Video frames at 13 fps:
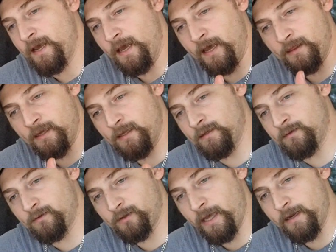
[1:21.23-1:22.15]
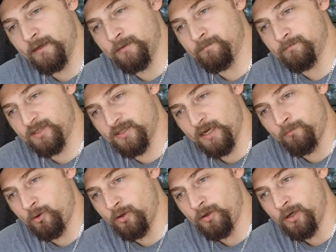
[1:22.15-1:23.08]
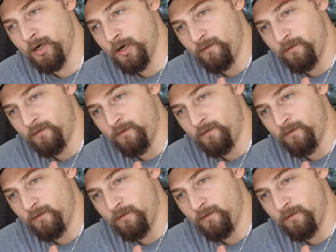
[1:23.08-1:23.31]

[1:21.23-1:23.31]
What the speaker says: and then letting them simmer